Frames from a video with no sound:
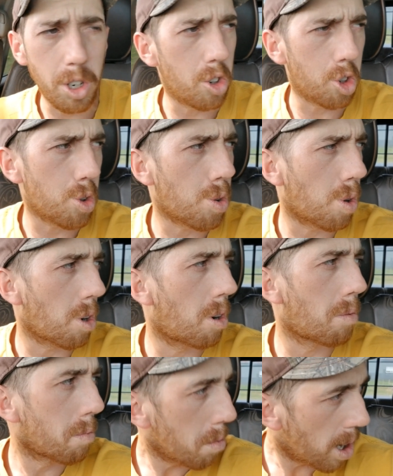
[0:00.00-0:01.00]
sure
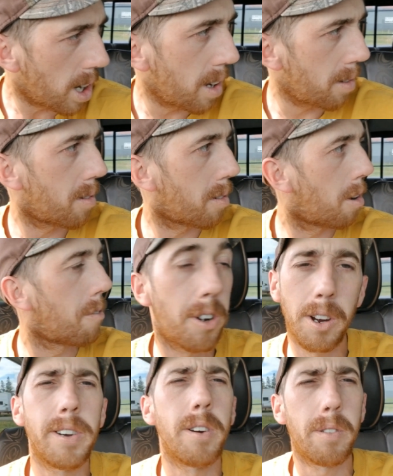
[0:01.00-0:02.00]
on what. I'll
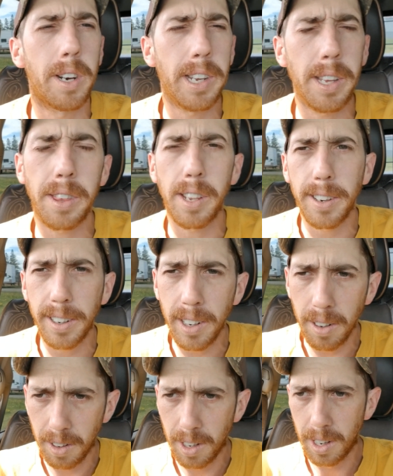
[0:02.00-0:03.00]
find out when I get there.
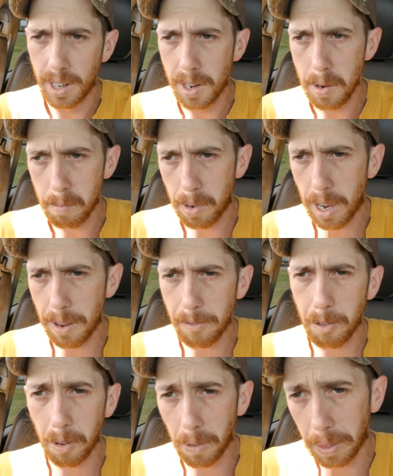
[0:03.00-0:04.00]
But
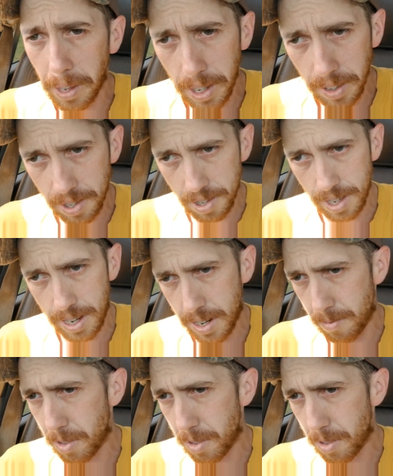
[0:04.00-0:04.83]
for this, we're